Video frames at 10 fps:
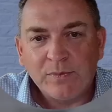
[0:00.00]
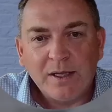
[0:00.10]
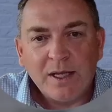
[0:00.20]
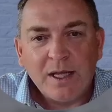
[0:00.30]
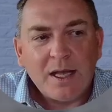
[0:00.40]

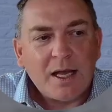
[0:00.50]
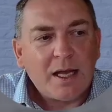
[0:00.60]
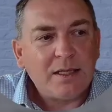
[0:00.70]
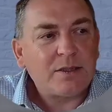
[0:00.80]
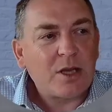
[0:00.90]
And
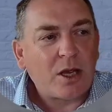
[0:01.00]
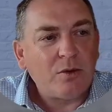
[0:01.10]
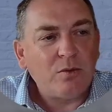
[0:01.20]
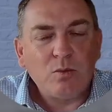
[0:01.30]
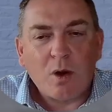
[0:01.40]
so
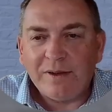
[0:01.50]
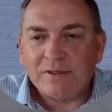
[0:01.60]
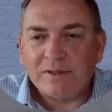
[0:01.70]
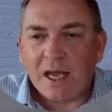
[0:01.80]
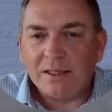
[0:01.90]
what we've
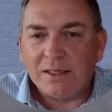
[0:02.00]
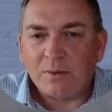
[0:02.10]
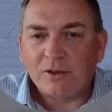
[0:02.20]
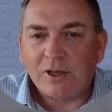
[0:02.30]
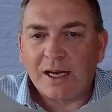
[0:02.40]
done is we
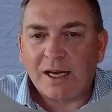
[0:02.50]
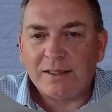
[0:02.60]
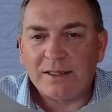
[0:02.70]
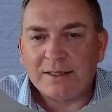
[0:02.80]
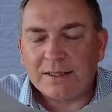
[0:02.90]
created this
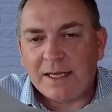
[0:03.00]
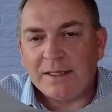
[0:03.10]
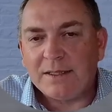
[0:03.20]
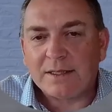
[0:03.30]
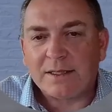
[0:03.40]
10
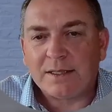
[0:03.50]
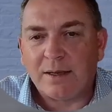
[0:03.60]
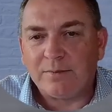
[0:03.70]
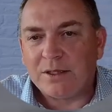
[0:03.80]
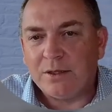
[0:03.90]
steps
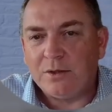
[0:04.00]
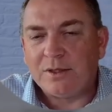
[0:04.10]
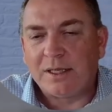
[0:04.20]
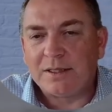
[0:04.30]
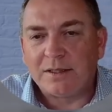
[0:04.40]
to
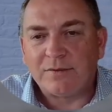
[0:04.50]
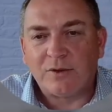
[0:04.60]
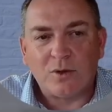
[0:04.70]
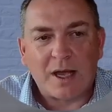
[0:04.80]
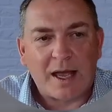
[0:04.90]
successful
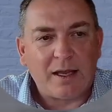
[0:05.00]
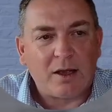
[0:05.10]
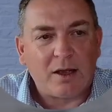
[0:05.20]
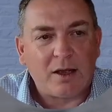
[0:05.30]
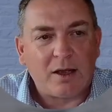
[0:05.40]
AI
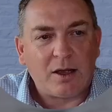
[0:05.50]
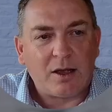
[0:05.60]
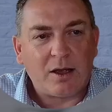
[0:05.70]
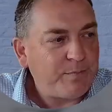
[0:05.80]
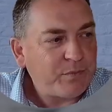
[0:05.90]
adoption.
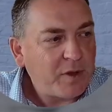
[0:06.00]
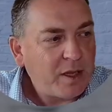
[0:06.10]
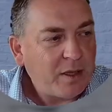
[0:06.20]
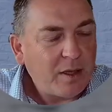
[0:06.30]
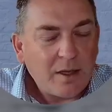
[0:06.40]

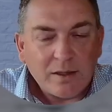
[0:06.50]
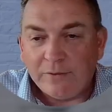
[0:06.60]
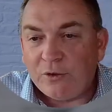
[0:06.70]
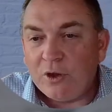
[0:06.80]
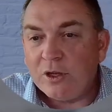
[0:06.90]
The
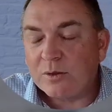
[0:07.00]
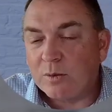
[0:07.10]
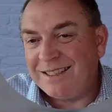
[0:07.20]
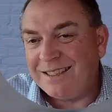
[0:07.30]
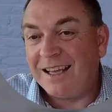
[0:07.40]
first one is
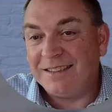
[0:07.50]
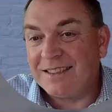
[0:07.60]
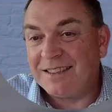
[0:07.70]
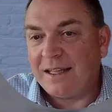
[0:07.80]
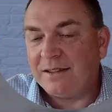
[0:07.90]

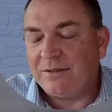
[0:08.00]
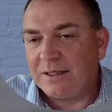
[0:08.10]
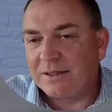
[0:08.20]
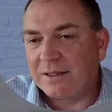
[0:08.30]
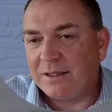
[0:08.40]
understand the risks.
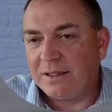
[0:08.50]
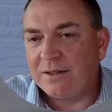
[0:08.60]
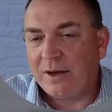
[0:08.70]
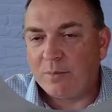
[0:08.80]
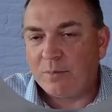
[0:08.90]
It's very
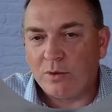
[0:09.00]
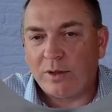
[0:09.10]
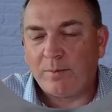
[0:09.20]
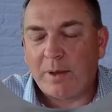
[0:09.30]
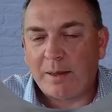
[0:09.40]
important that
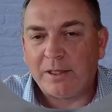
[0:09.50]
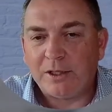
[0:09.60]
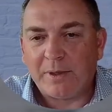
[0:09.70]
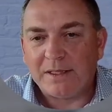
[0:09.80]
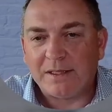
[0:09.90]
people in your
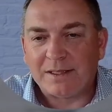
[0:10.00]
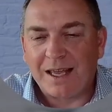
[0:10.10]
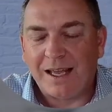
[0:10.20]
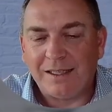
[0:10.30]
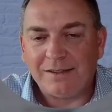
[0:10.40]
business
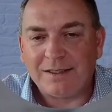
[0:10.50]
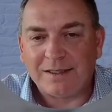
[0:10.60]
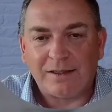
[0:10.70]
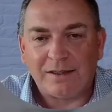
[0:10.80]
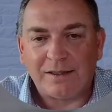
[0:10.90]
understand the
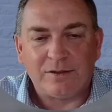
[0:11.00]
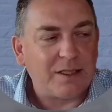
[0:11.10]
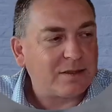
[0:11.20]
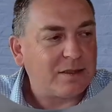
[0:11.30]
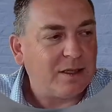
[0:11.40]
risks
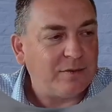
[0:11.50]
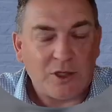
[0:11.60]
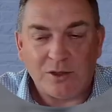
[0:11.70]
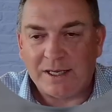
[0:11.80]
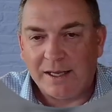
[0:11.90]
of using
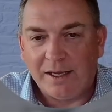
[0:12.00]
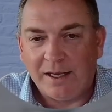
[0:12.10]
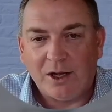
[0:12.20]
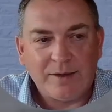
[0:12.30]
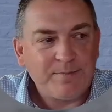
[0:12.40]
AI.
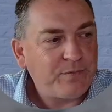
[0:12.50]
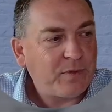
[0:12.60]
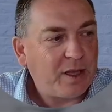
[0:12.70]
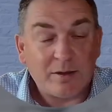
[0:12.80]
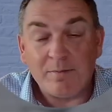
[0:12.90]
There are many.